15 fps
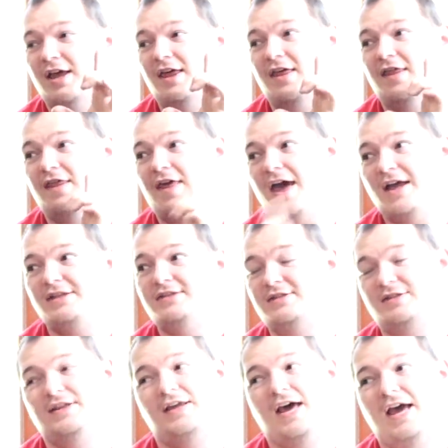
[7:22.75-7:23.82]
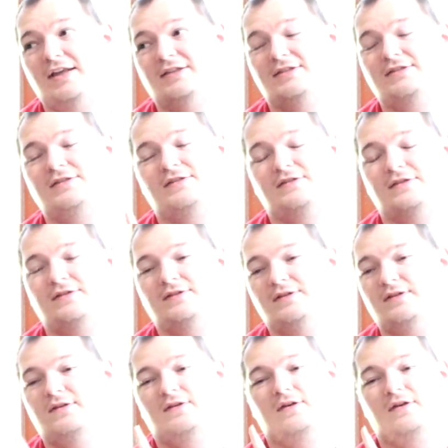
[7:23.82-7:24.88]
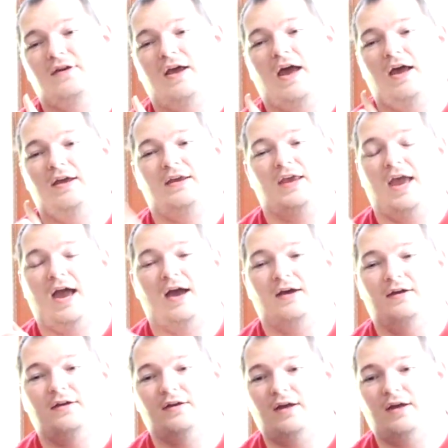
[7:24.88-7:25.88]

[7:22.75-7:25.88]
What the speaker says: that's yeah.